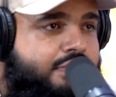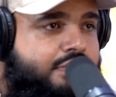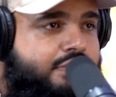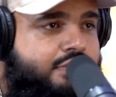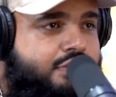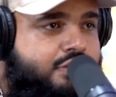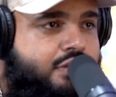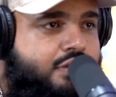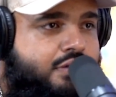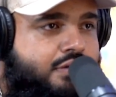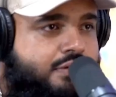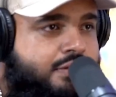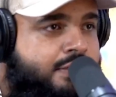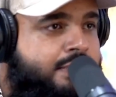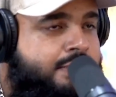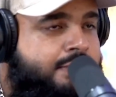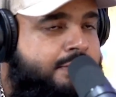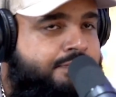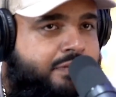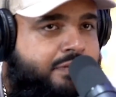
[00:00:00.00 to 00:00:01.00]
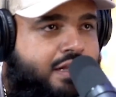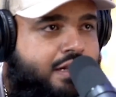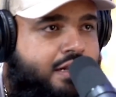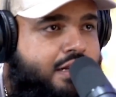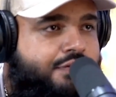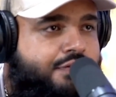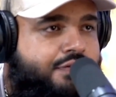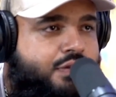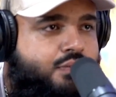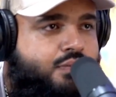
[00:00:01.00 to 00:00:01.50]
So yeah. A lot
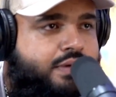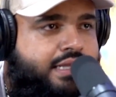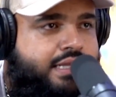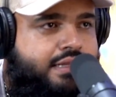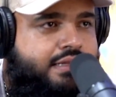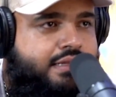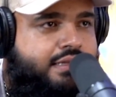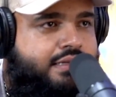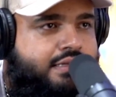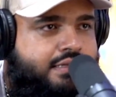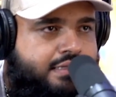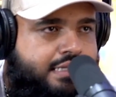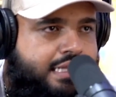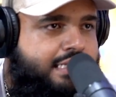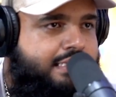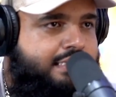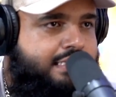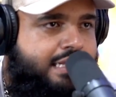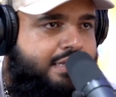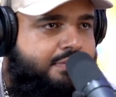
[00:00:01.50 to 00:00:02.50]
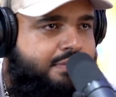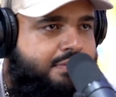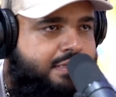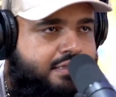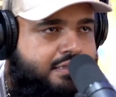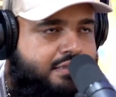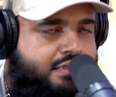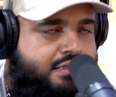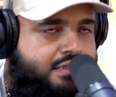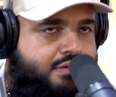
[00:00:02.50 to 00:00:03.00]
of the wind dies out
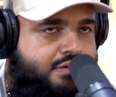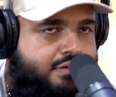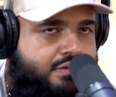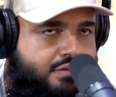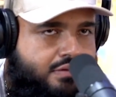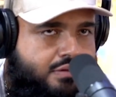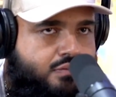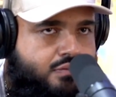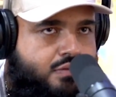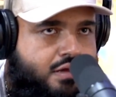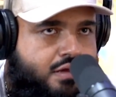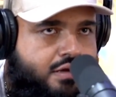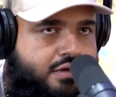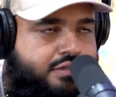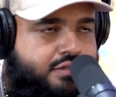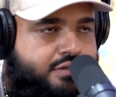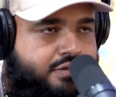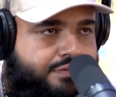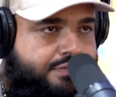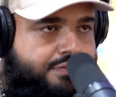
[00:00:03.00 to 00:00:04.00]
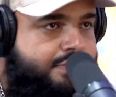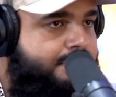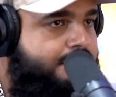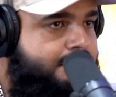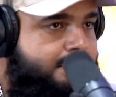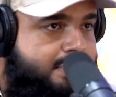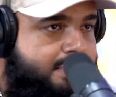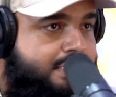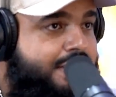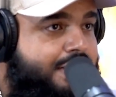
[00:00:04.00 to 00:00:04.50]
because of the water. So if you
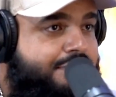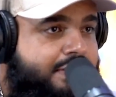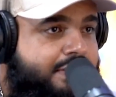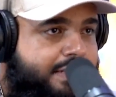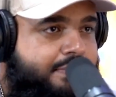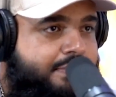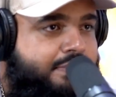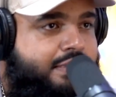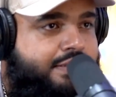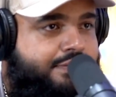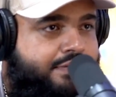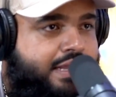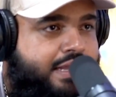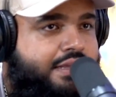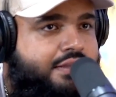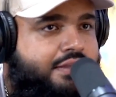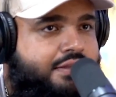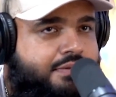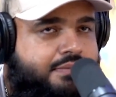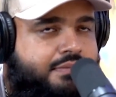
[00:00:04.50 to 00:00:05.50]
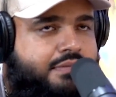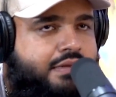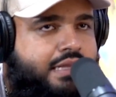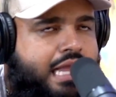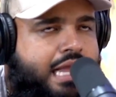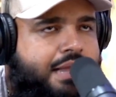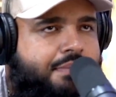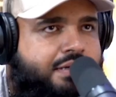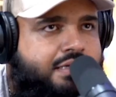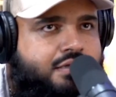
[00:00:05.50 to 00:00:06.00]
just have an empty vacuum. It
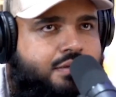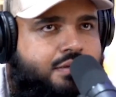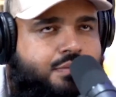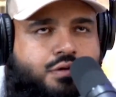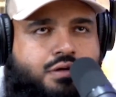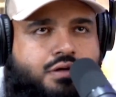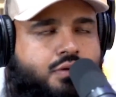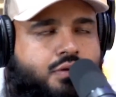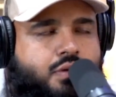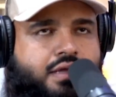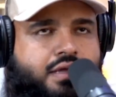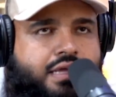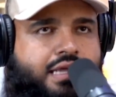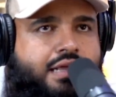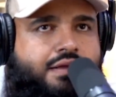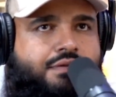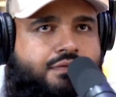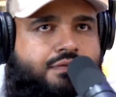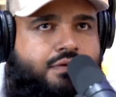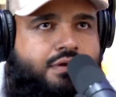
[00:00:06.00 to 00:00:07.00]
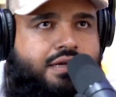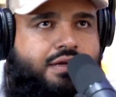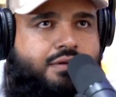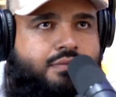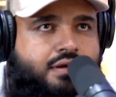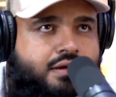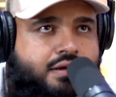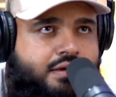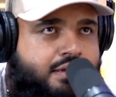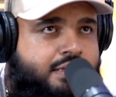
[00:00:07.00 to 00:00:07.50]
happened somewhere in Northern California
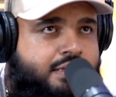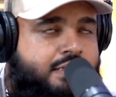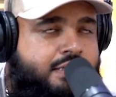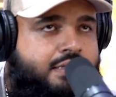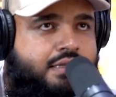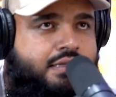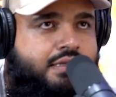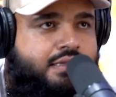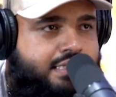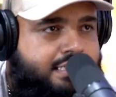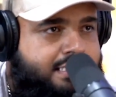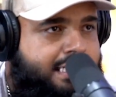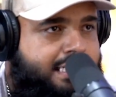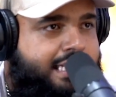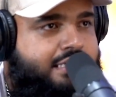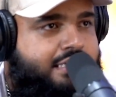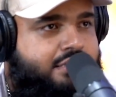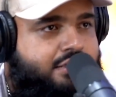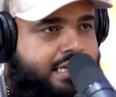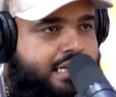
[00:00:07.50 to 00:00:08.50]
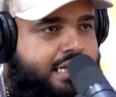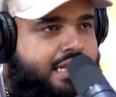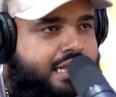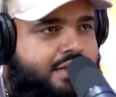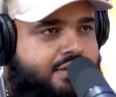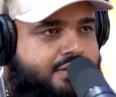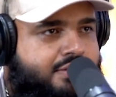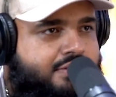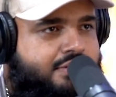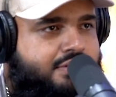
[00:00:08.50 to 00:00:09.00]
where this lake dried
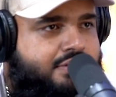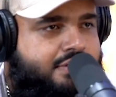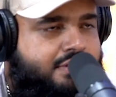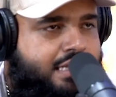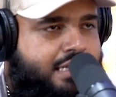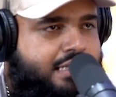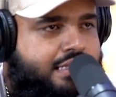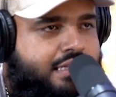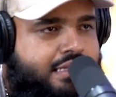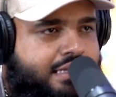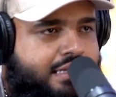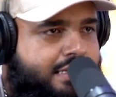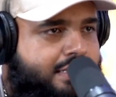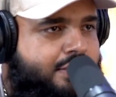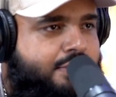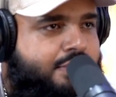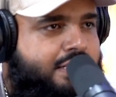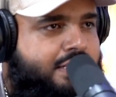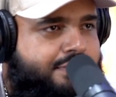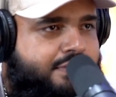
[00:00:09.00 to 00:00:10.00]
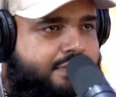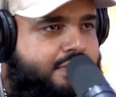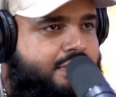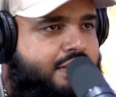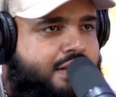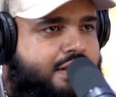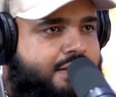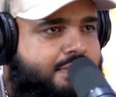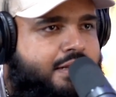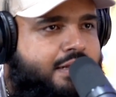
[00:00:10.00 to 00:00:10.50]
out and then yeah. No one ever
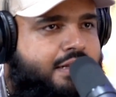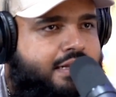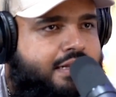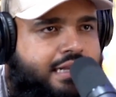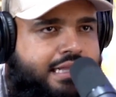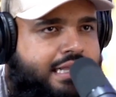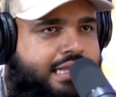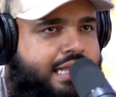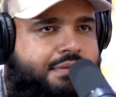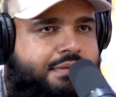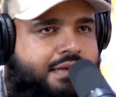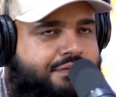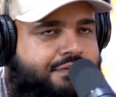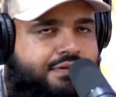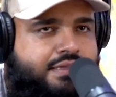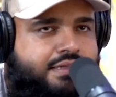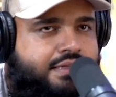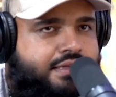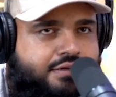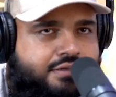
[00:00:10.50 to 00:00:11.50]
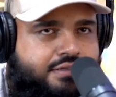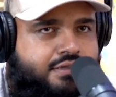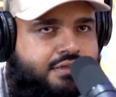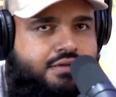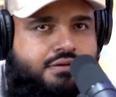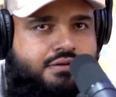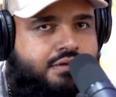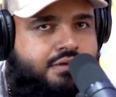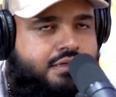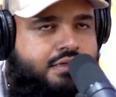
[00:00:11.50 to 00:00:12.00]
thought about it. Like it happened like 50 years
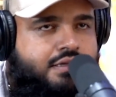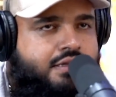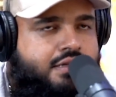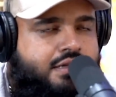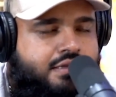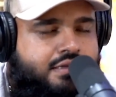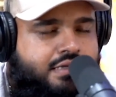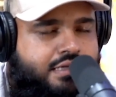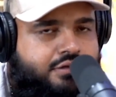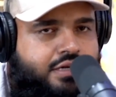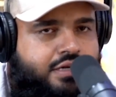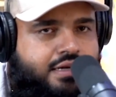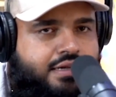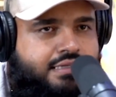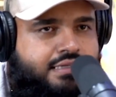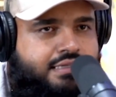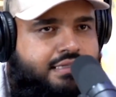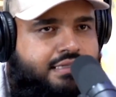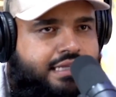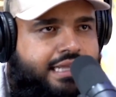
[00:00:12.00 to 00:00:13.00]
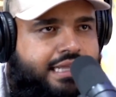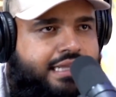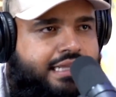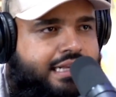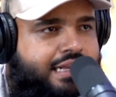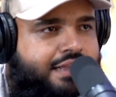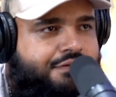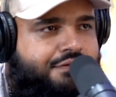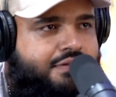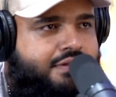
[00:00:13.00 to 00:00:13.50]
ago. They dried out this lake,
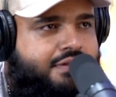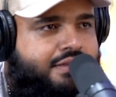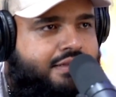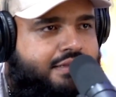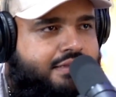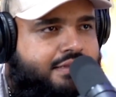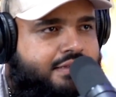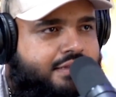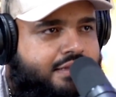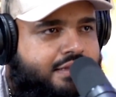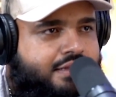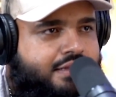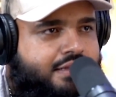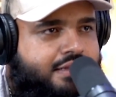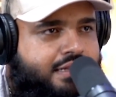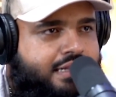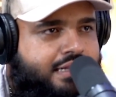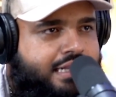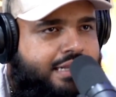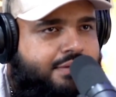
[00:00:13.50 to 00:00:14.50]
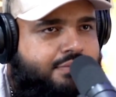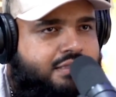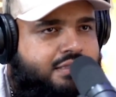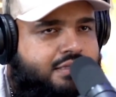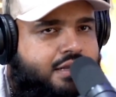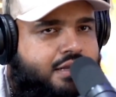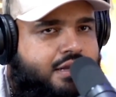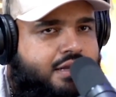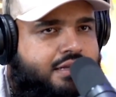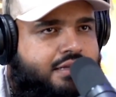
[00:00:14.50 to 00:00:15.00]
and after the lake was
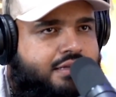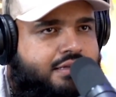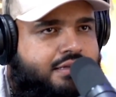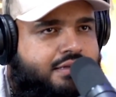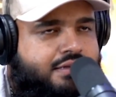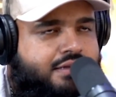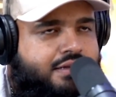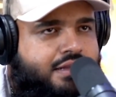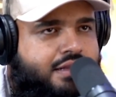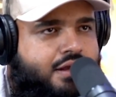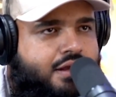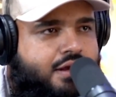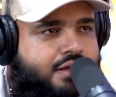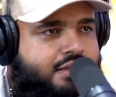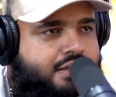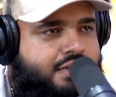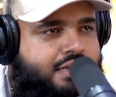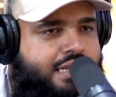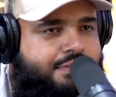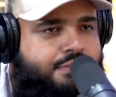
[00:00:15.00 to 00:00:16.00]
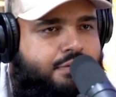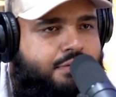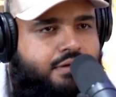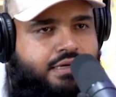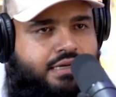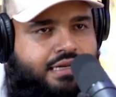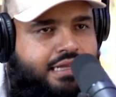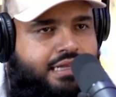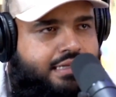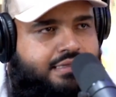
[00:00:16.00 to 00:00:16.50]
gone, all the
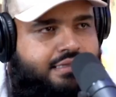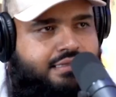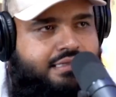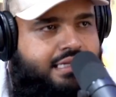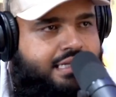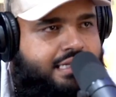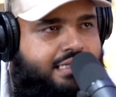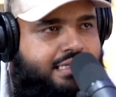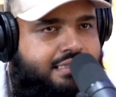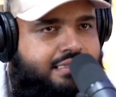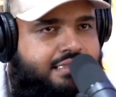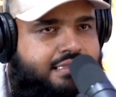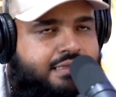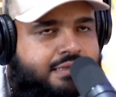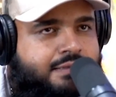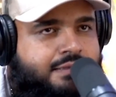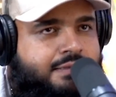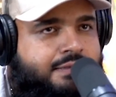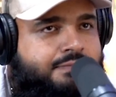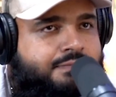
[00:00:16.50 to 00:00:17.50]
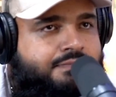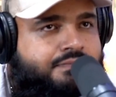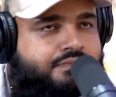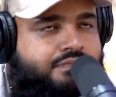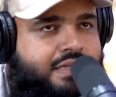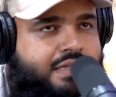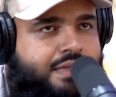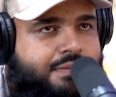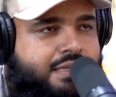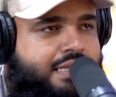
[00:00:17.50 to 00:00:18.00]
neighboring like cities,
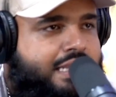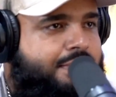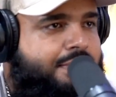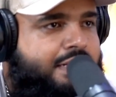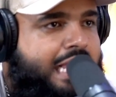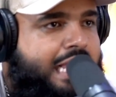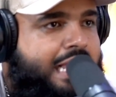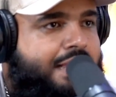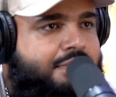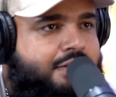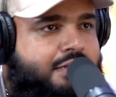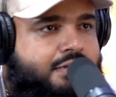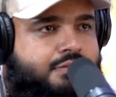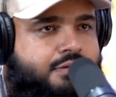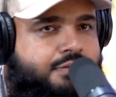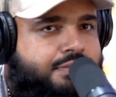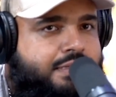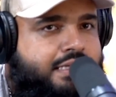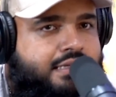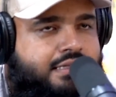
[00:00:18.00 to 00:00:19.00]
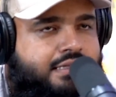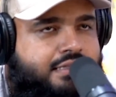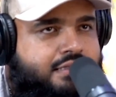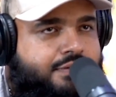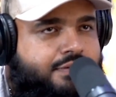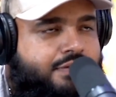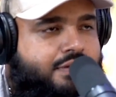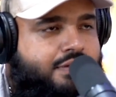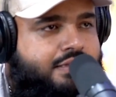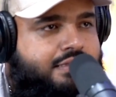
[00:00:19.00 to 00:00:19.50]
they became inhabitable because
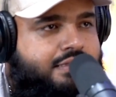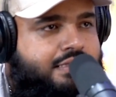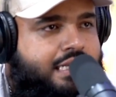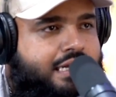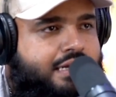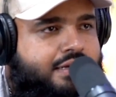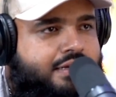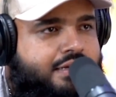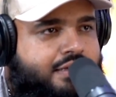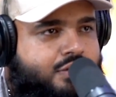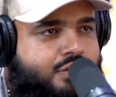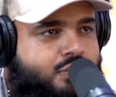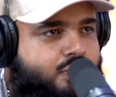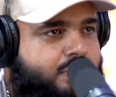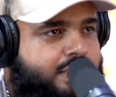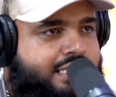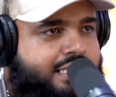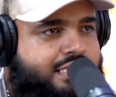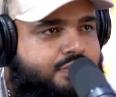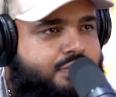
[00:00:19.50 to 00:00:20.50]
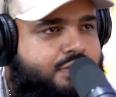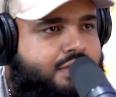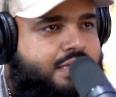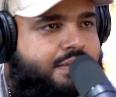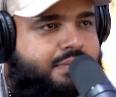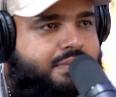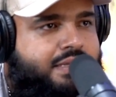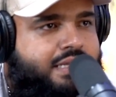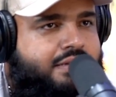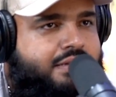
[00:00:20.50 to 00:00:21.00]
of the winds would
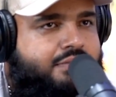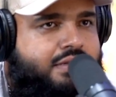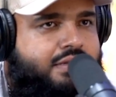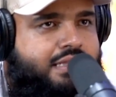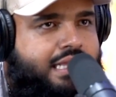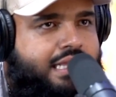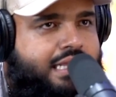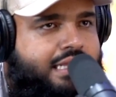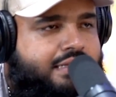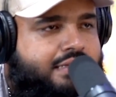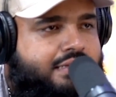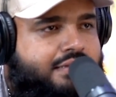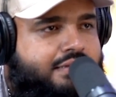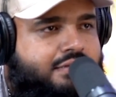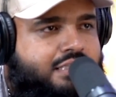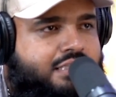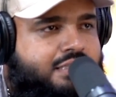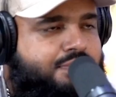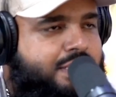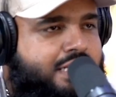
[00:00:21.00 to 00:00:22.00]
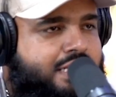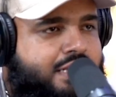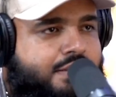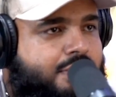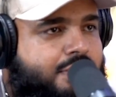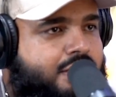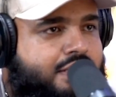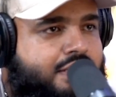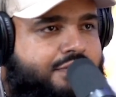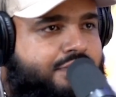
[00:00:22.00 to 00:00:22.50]
come in with like just pick up
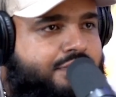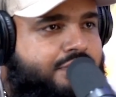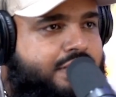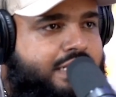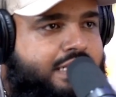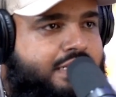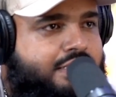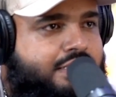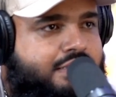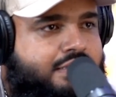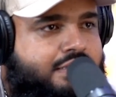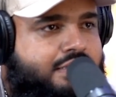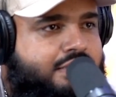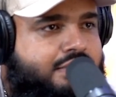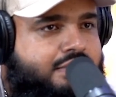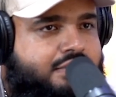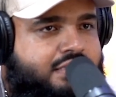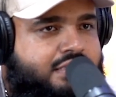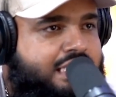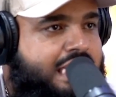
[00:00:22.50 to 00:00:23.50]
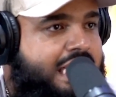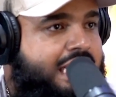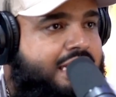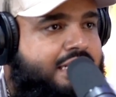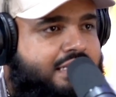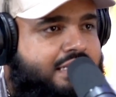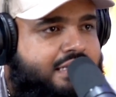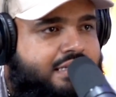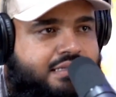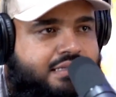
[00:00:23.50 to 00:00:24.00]
all the freaking
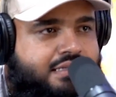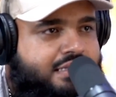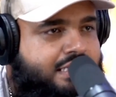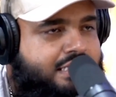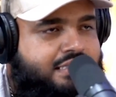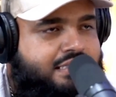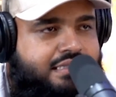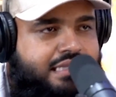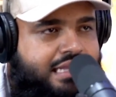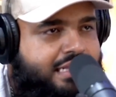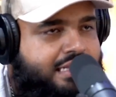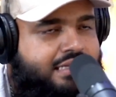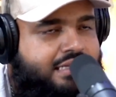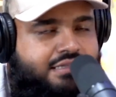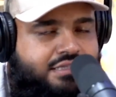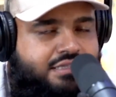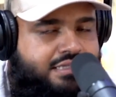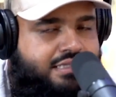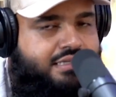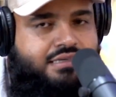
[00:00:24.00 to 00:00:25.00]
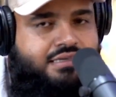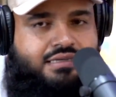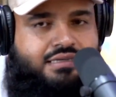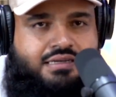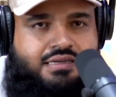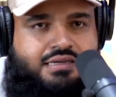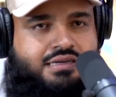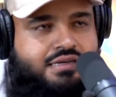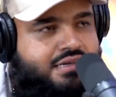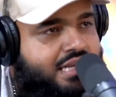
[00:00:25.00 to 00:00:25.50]
sand, yeah. The sand and shit.
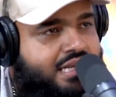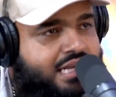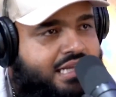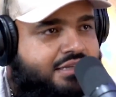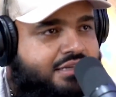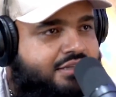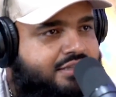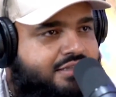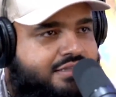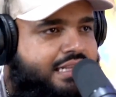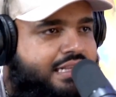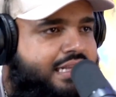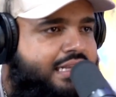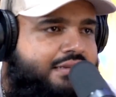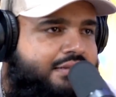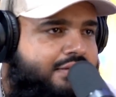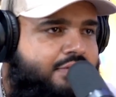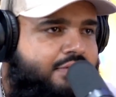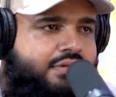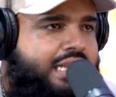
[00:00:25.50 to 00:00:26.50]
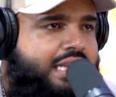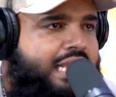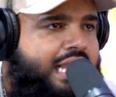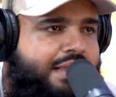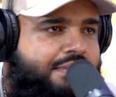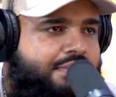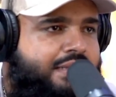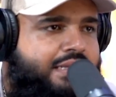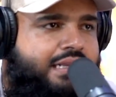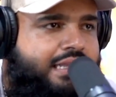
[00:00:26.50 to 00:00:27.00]
And it just like wreak
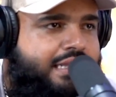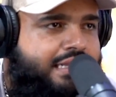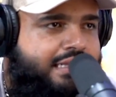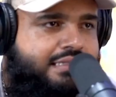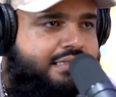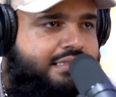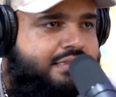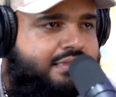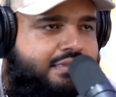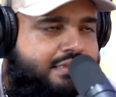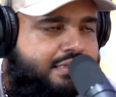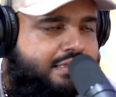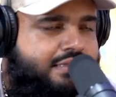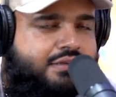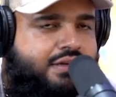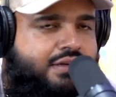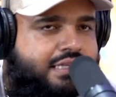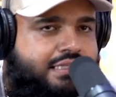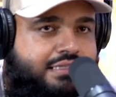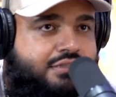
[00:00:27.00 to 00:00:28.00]
havoc, like it's crazy.